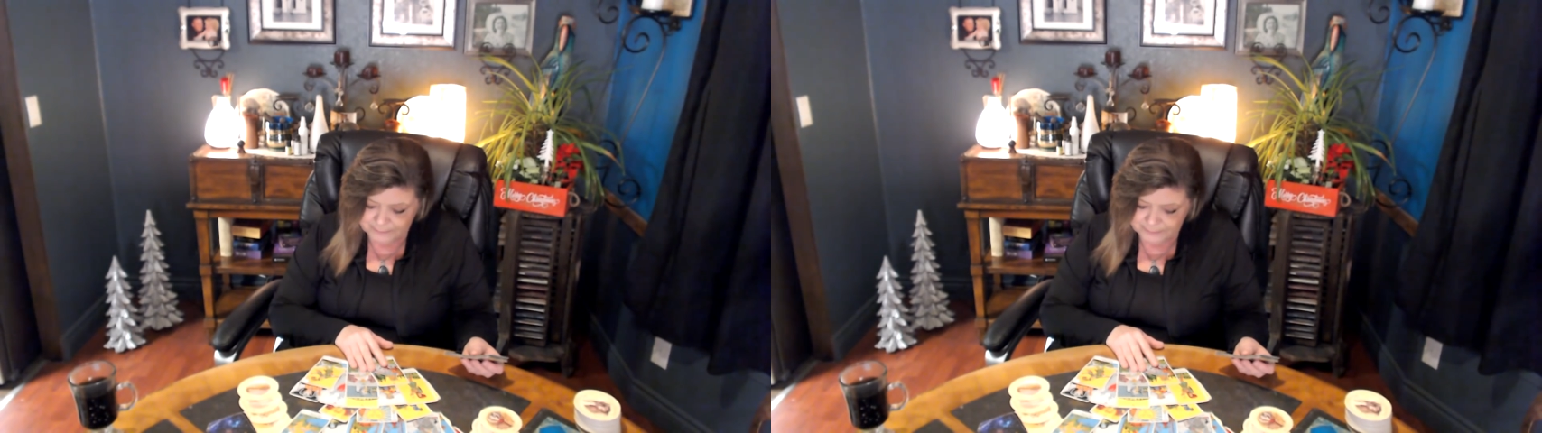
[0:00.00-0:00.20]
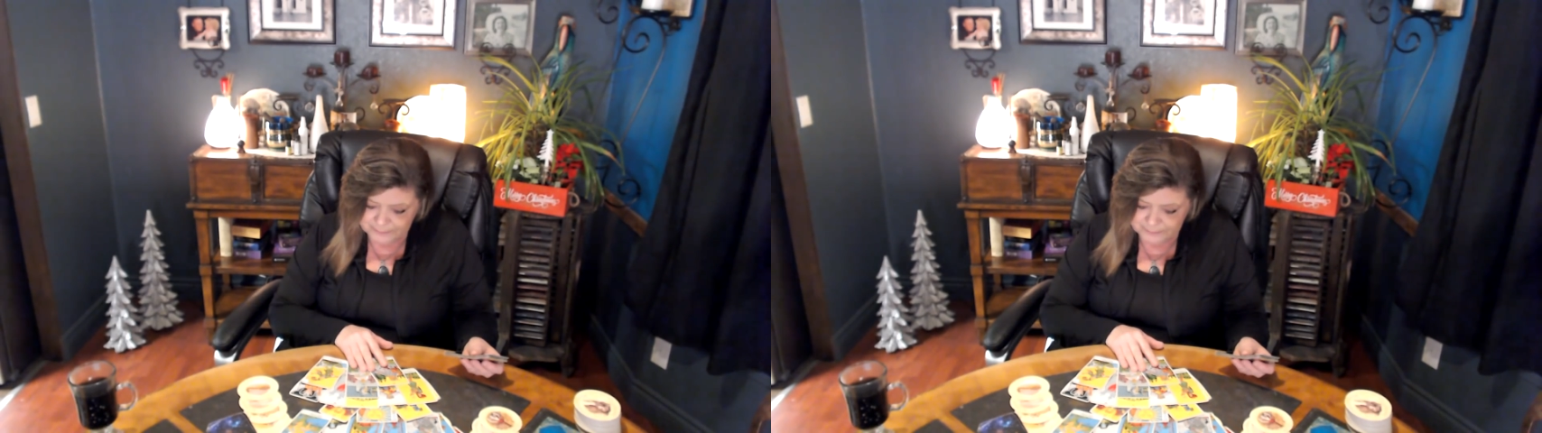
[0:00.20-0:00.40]

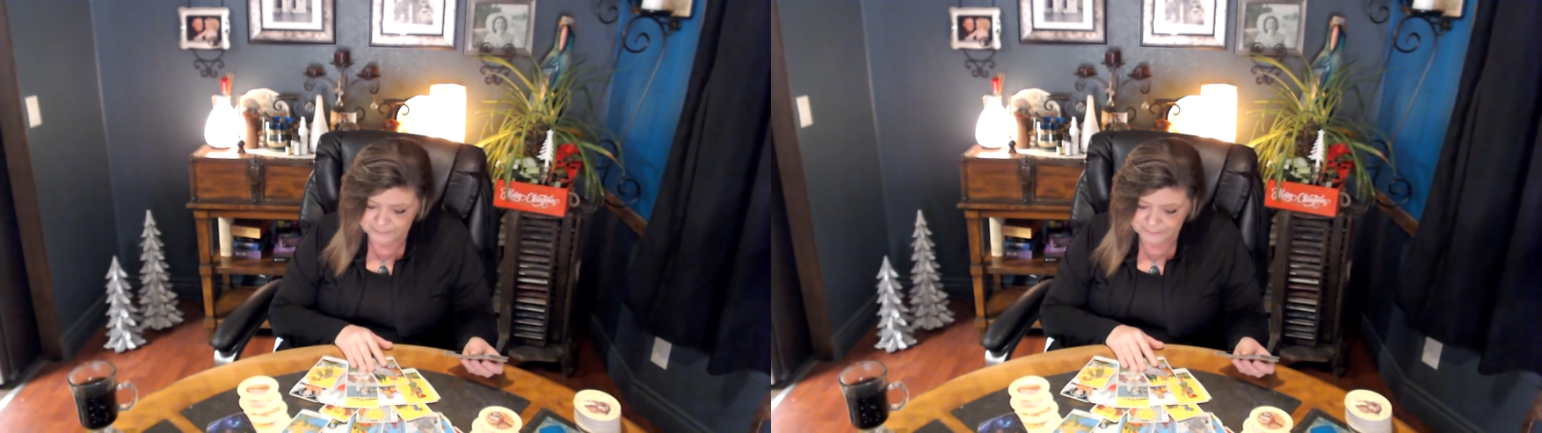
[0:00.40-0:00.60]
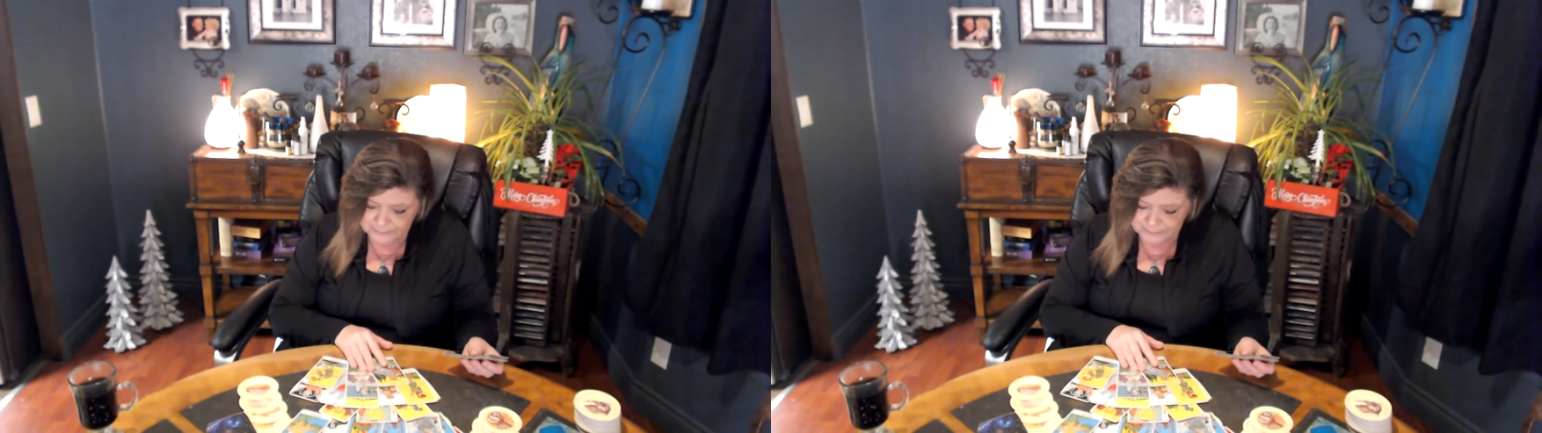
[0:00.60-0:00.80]

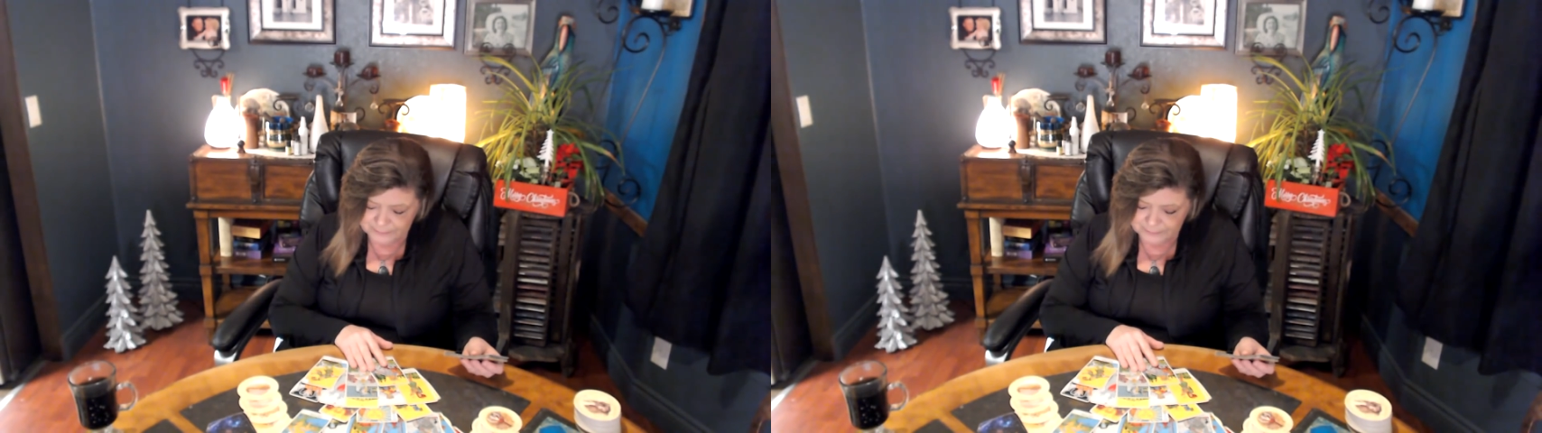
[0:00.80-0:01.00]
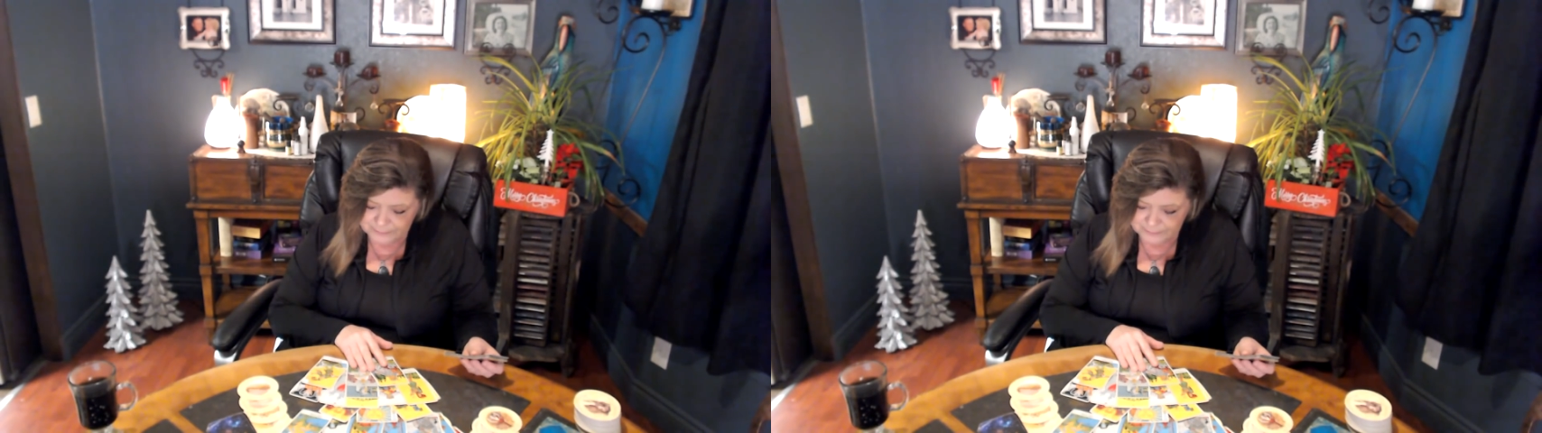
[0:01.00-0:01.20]

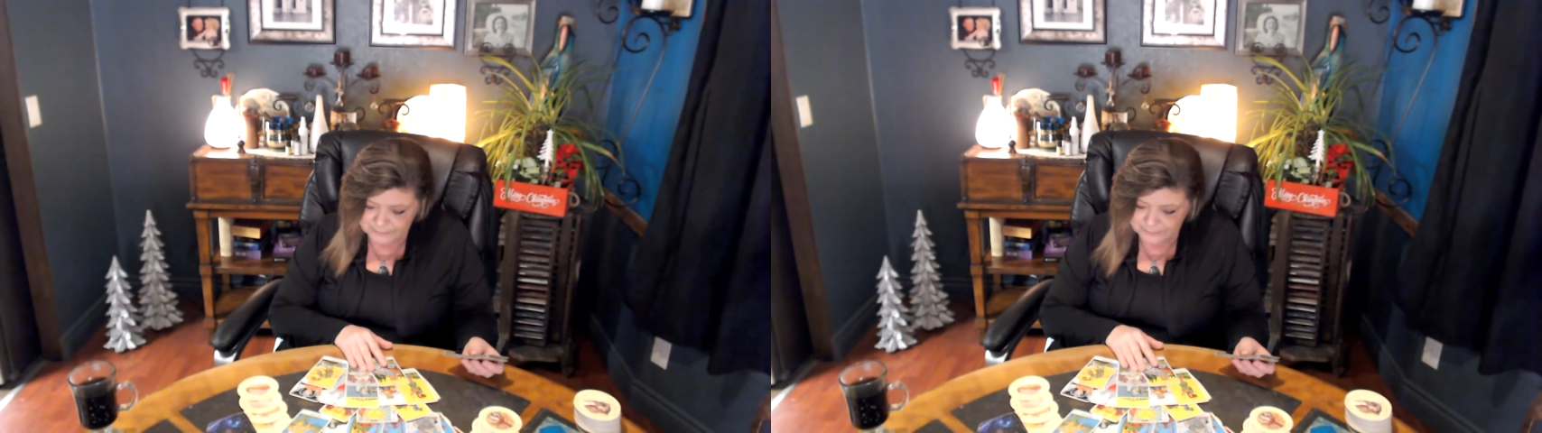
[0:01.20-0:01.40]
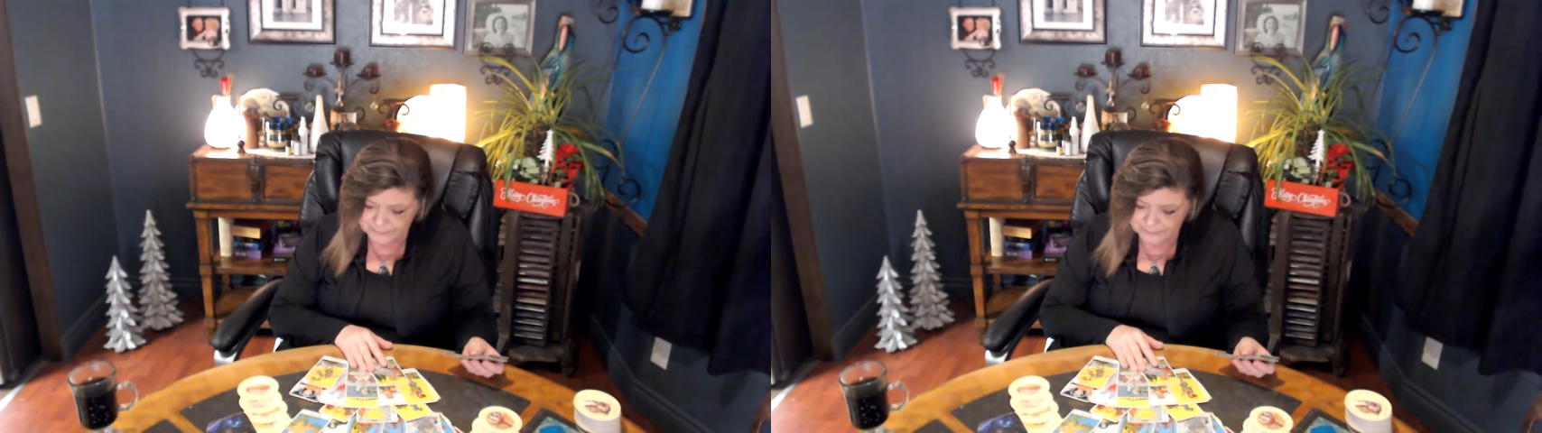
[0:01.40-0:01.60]

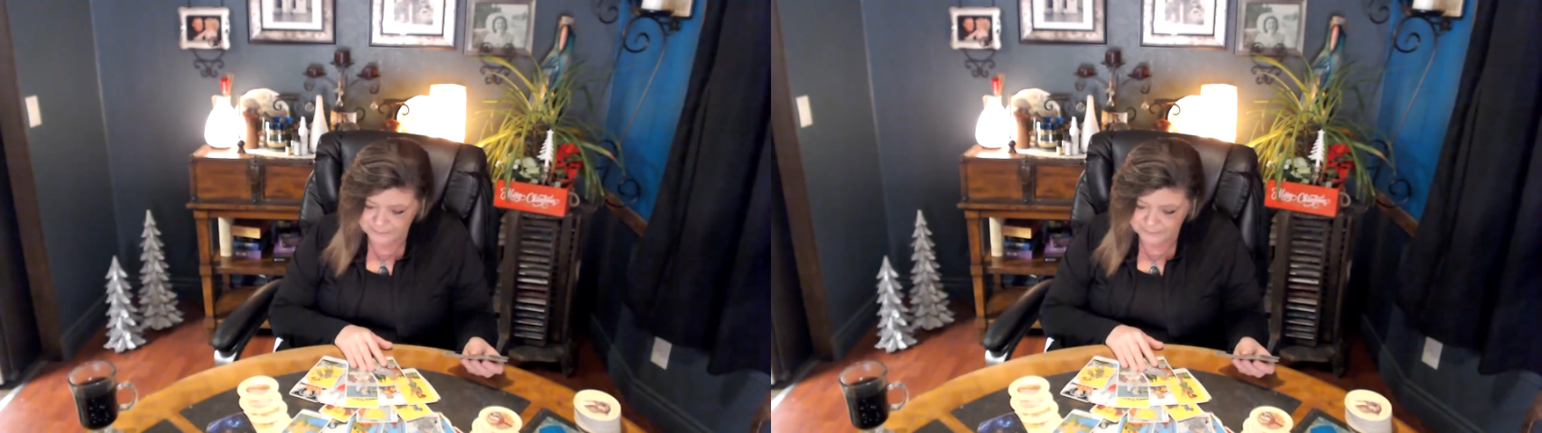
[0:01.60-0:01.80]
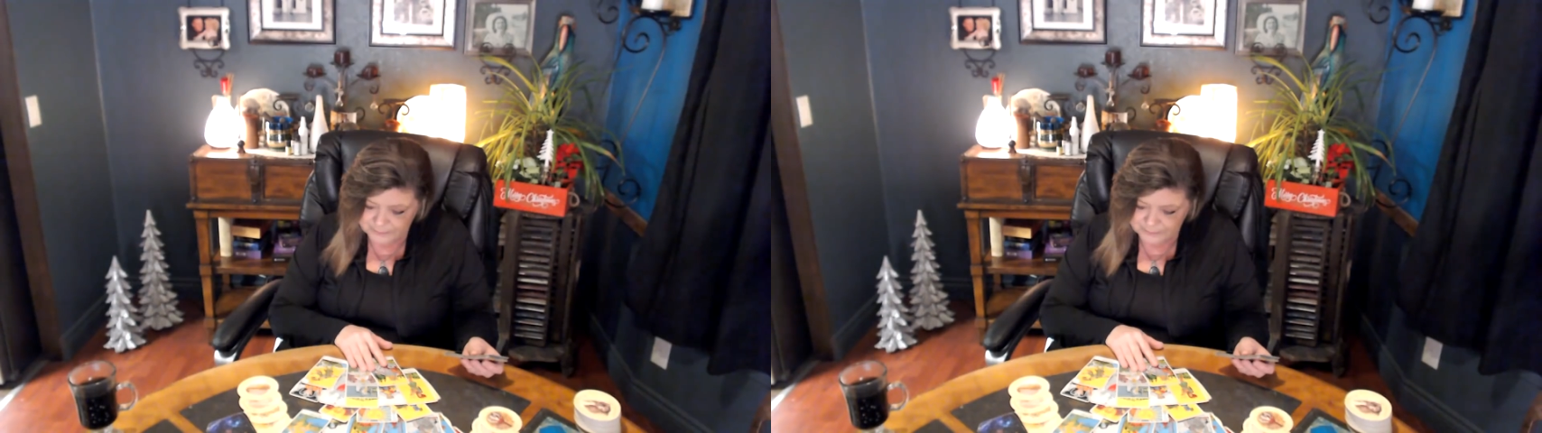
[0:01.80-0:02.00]

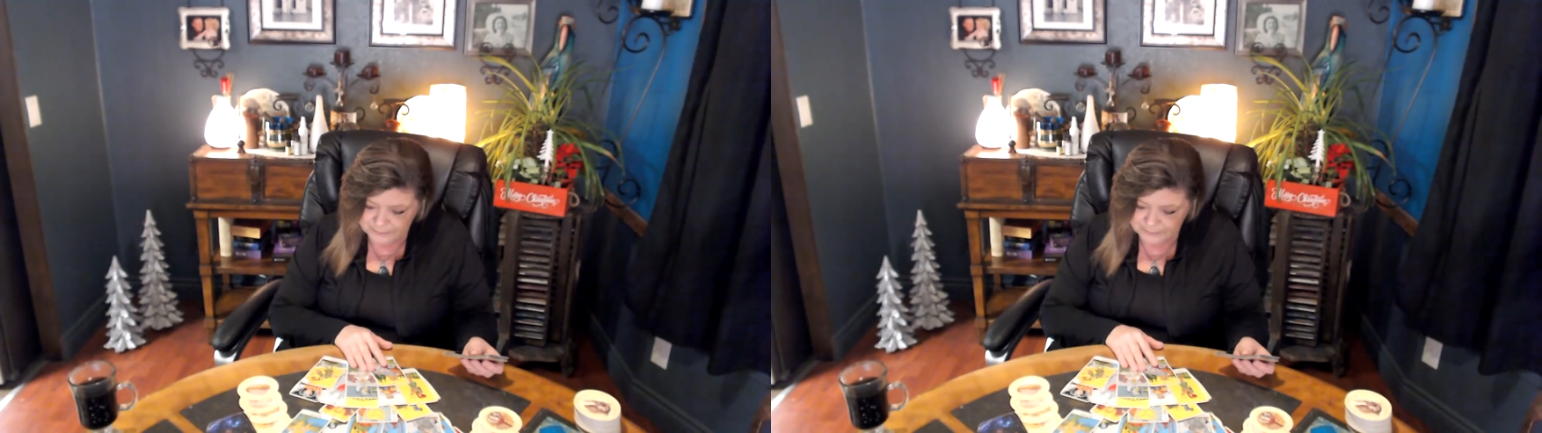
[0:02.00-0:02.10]
(no one is talking)